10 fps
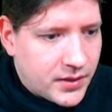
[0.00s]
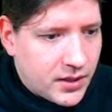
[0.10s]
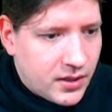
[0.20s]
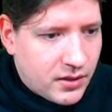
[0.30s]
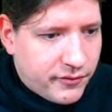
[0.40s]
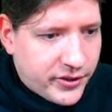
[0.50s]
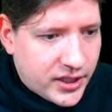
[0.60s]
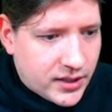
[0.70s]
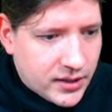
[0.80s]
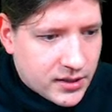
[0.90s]

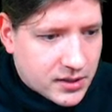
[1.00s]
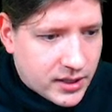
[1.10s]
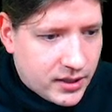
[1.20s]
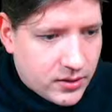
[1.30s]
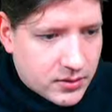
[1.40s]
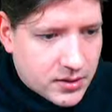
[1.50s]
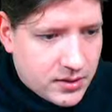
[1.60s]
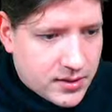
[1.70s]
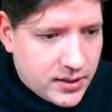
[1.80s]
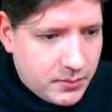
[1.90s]
func count
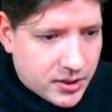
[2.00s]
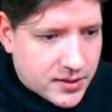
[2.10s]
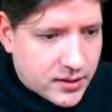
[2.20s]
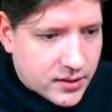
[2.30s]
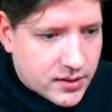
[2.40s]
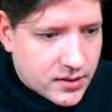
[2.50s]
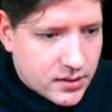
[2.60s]
sea monsters.